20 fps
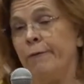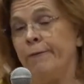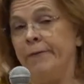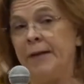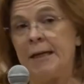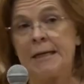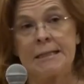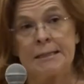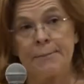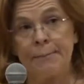
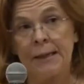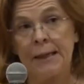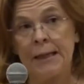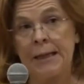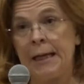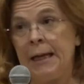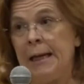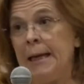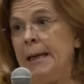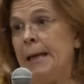
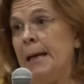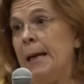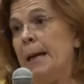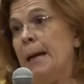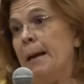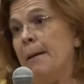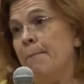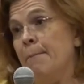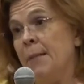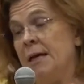flexibility,
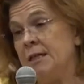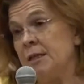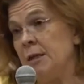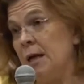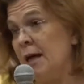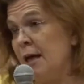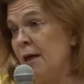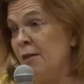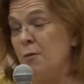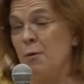mental
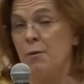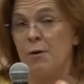health.